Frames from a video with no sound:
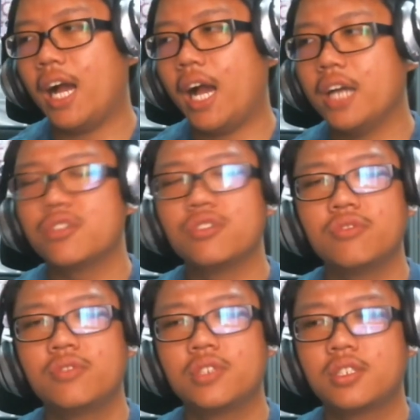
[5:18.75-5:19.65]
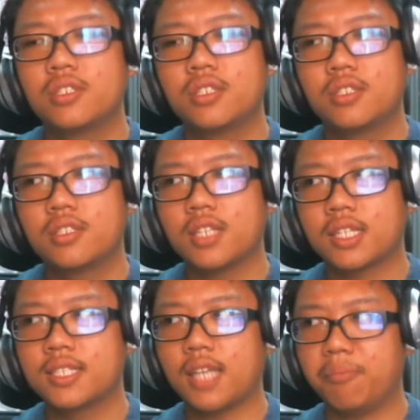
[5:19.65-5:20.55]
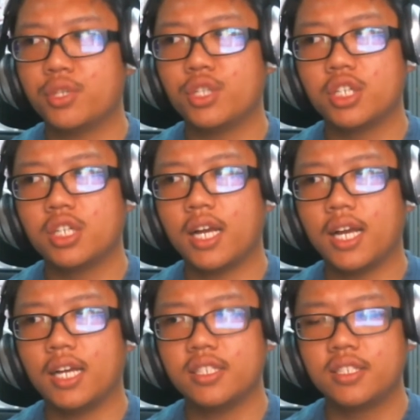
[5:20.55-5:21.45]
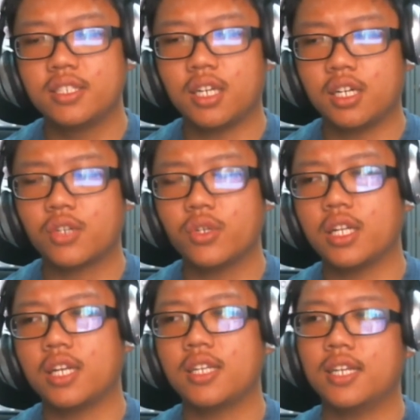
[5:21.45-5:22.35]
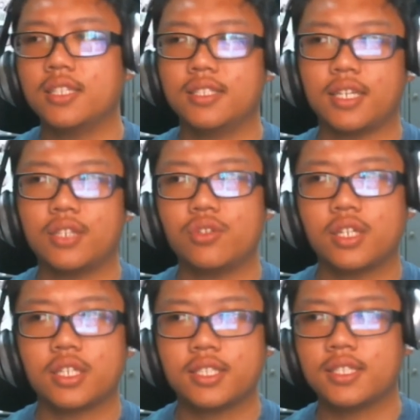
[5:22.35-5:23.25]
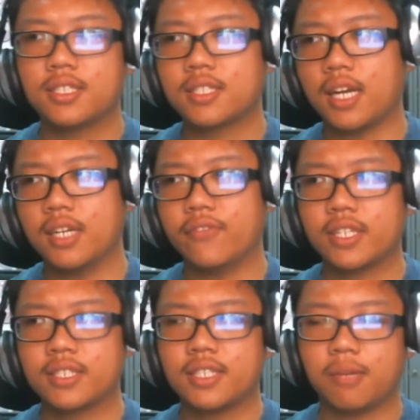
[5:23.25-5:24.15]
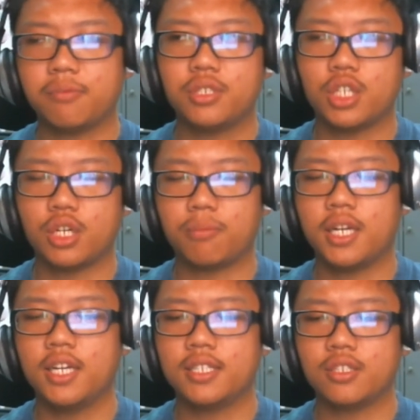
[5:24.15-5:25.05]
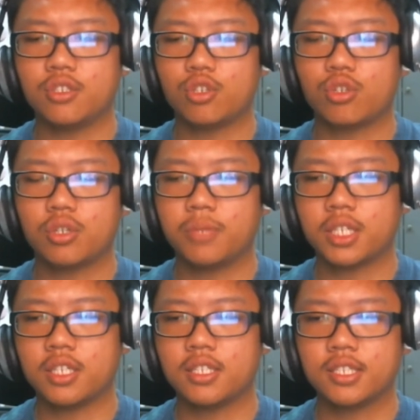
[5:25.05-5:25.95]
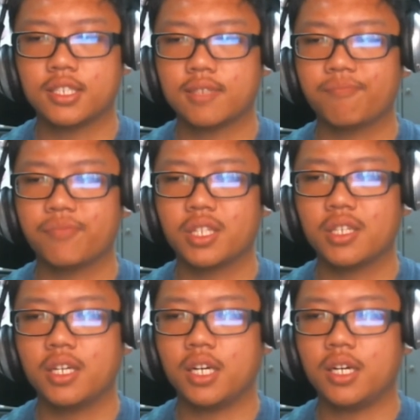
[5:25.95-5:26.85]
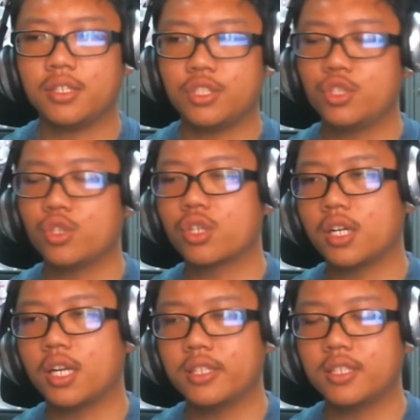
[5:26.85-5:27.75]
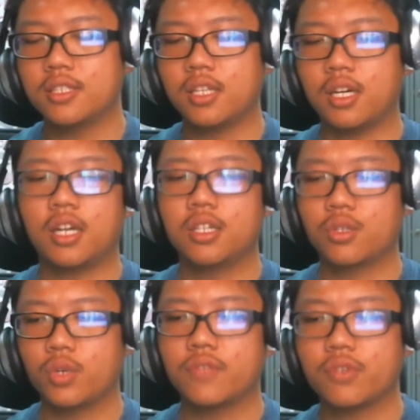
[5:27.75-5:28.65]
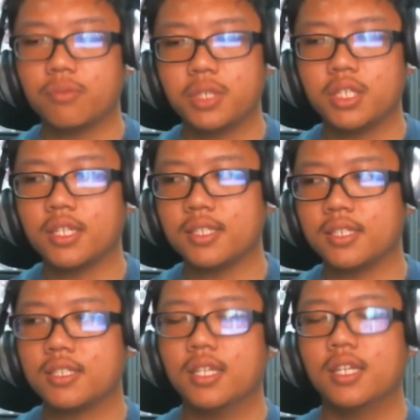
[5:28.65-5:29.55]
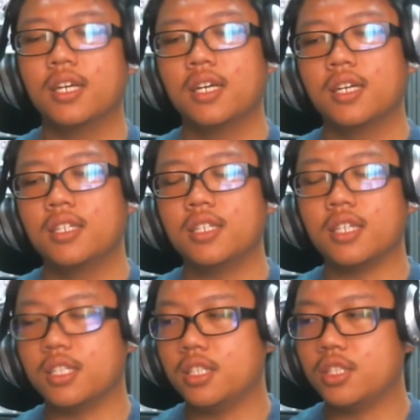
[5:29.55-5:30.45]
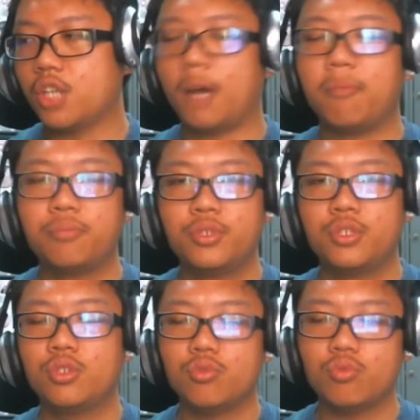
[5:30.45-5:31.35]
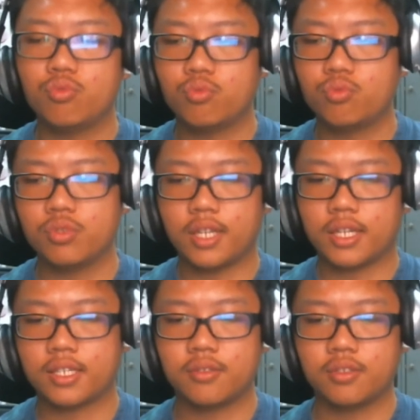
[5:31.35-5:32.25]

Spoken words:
I don't accept her as the Harley Quinn, as I don't like kind of accept Jeremiah as the Joker, because the Joker and the Harley Quinn for me is the top two, like